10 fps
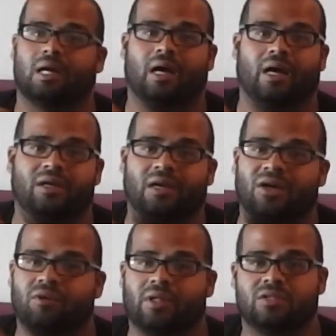
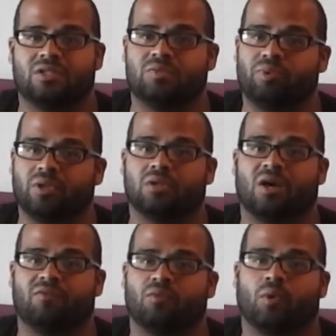I'd rather just build
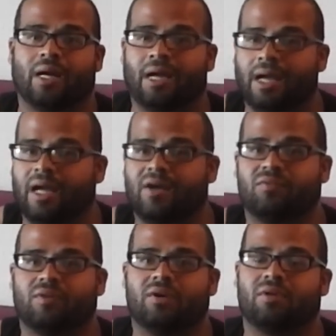off of what I
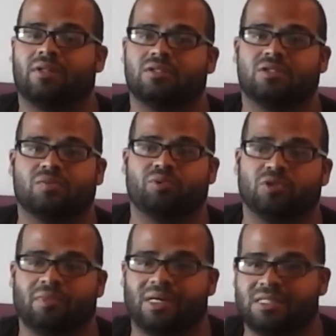have. I'd rather just
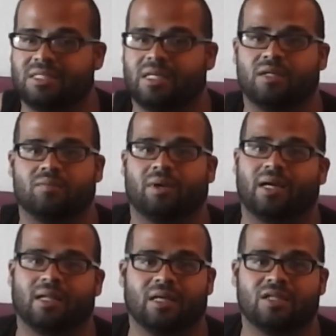build my setup, my
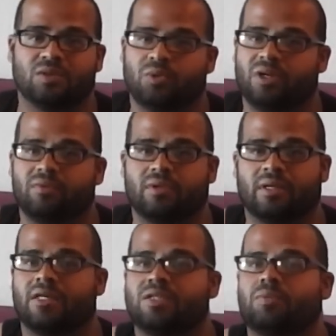collection, whatever the
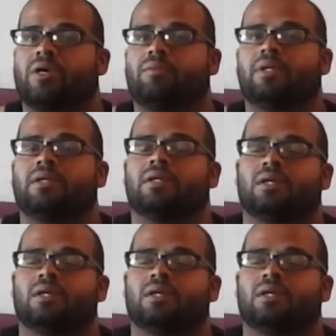case may be.